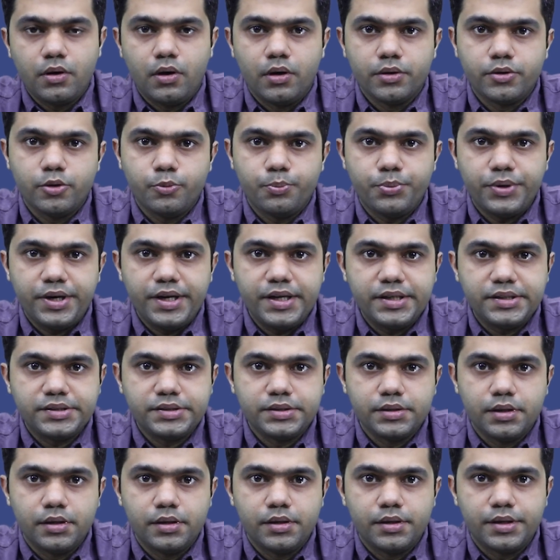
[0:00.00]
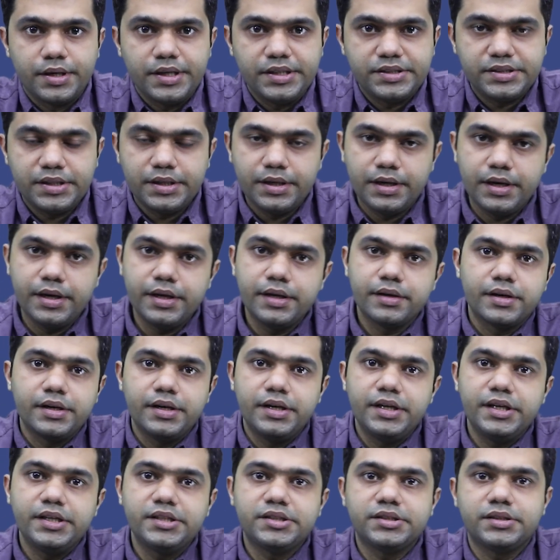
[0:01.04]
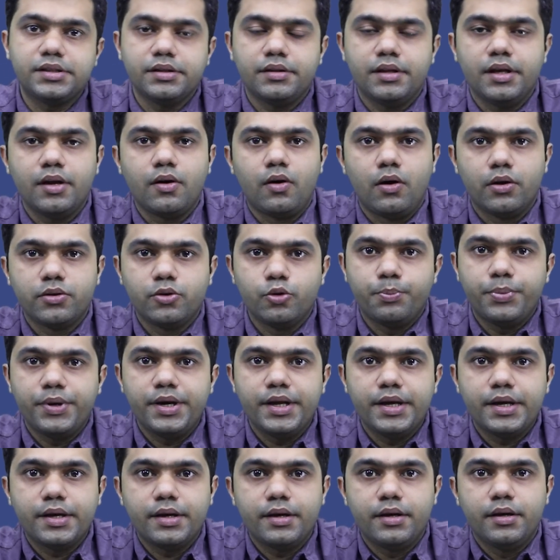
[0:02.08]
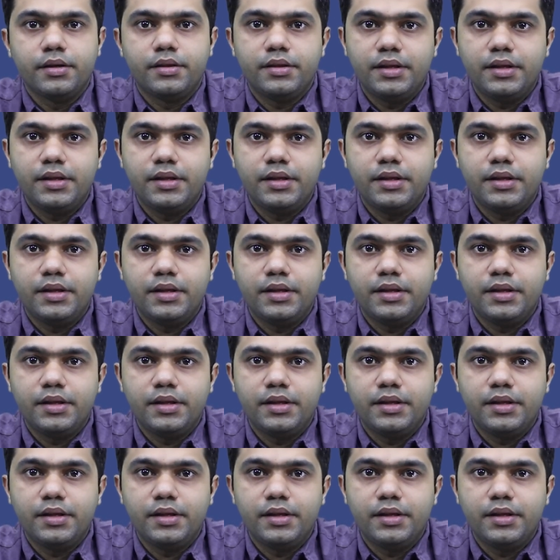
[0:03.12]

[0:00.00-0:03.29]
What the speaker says: Orthopedics recently released the Orthopedic